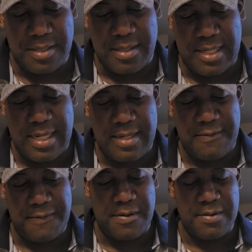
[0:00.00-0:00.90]
but I
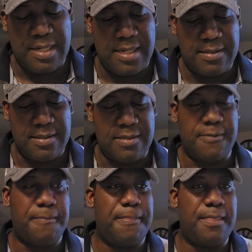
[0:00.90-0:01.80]
found that
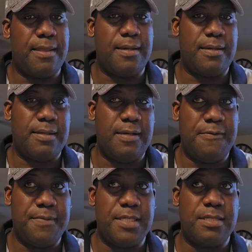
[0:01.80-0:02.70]
the
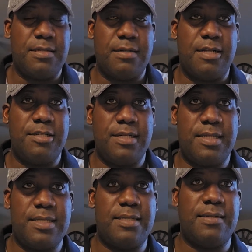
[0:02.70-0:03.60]
information are
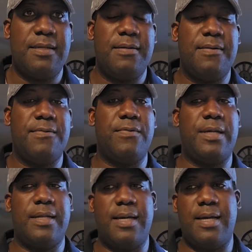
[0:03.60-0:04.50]
contradicting
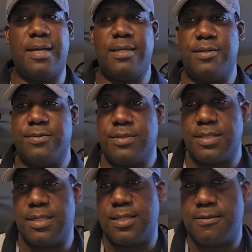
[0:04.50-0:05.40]
when I use